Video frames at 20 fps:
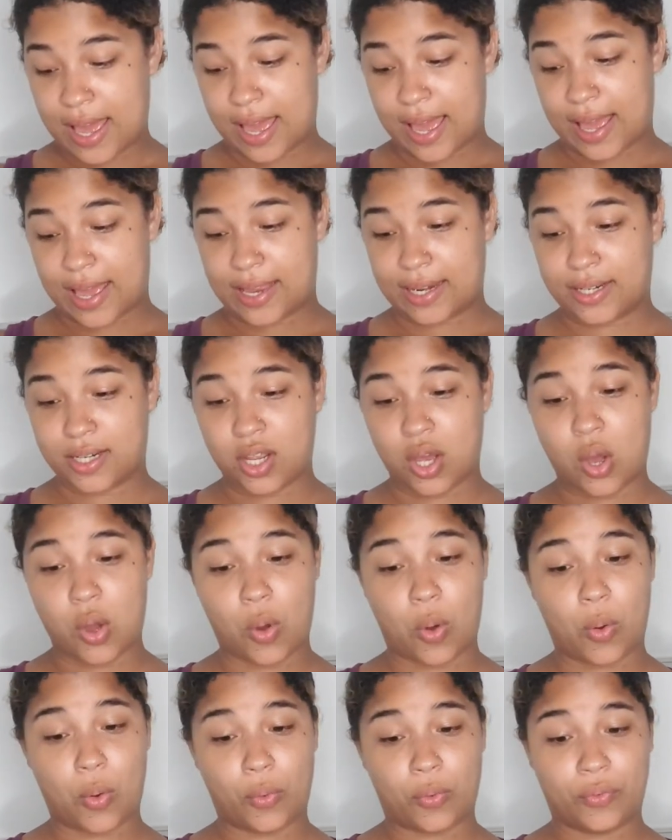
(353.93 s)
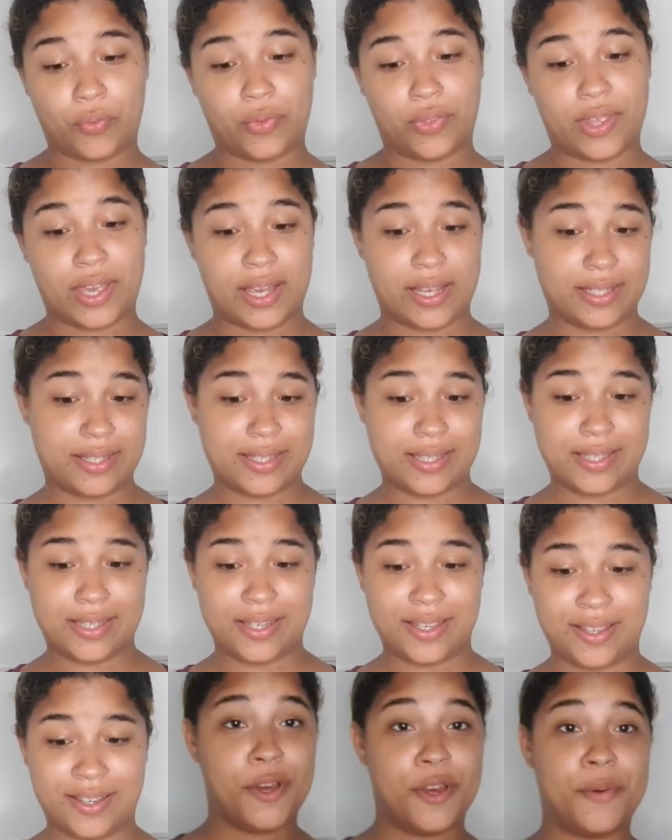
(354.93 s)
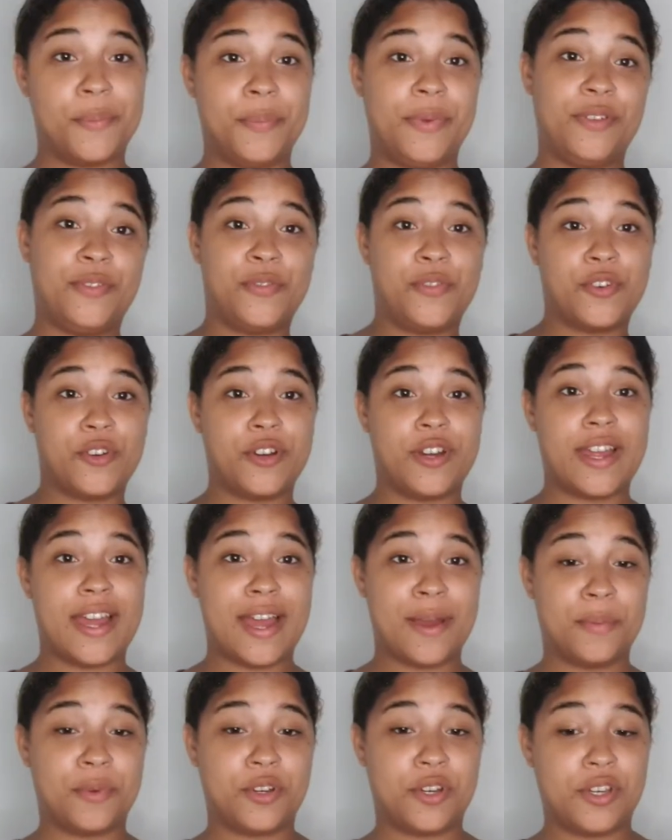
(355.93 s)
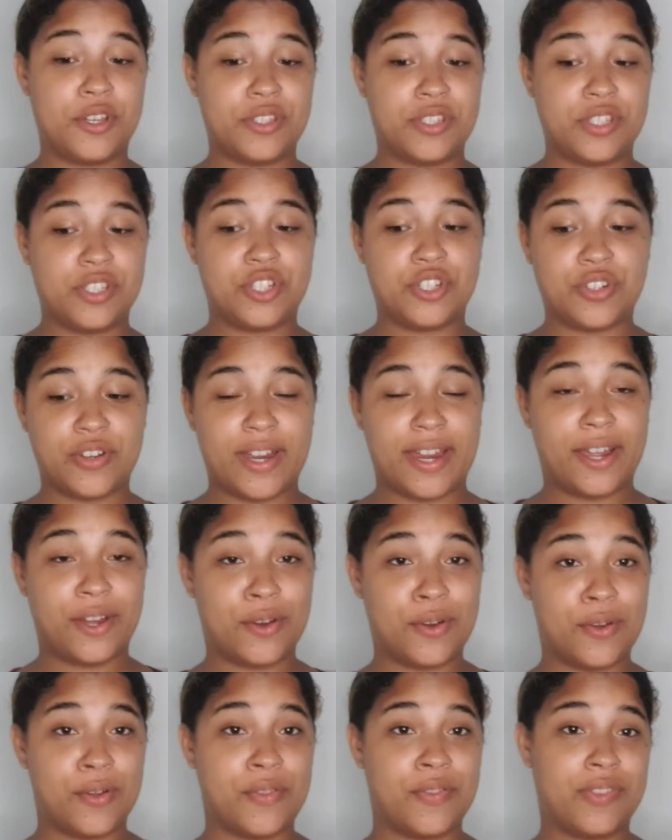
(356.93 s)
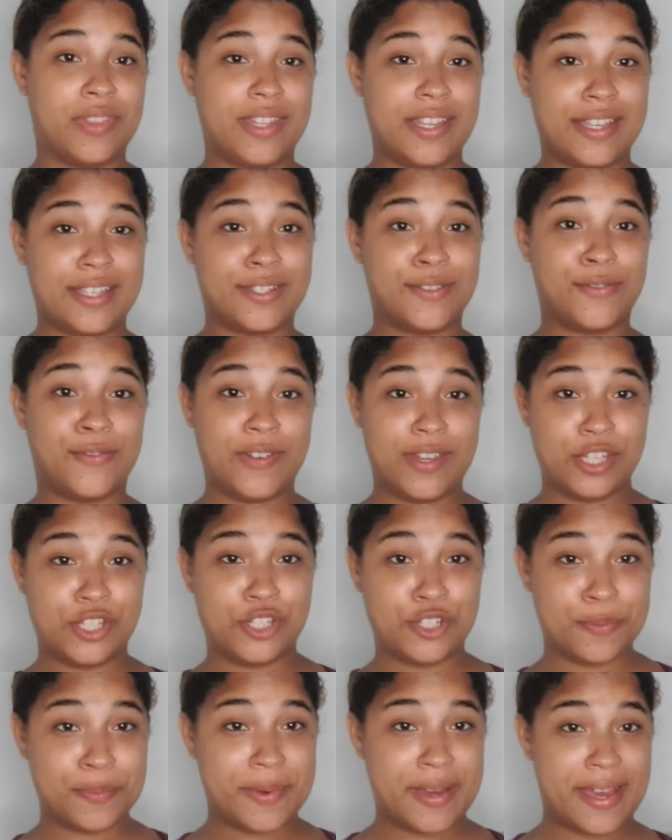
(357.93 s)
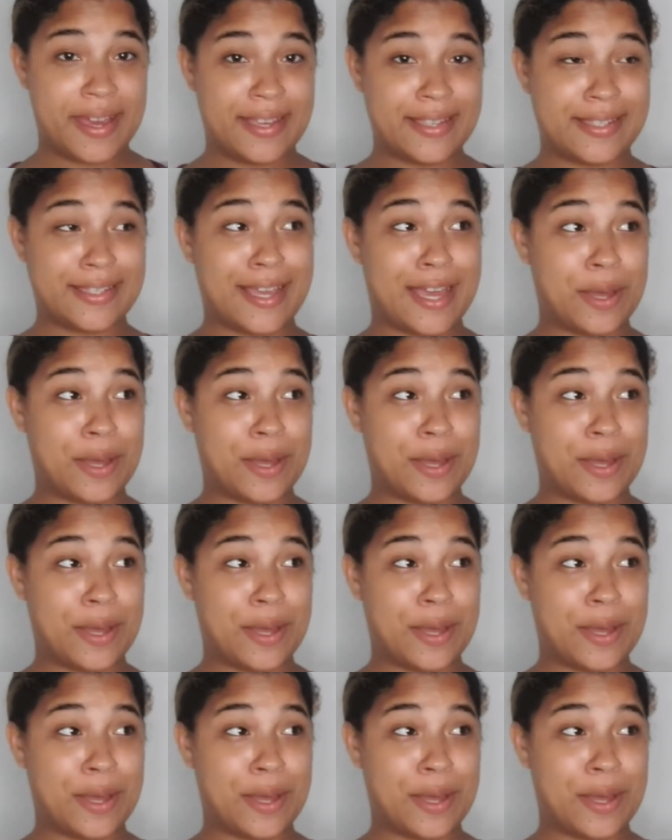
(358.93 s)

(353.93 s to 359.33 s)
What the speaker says: and all that. Before I'm going to try on this facial mask,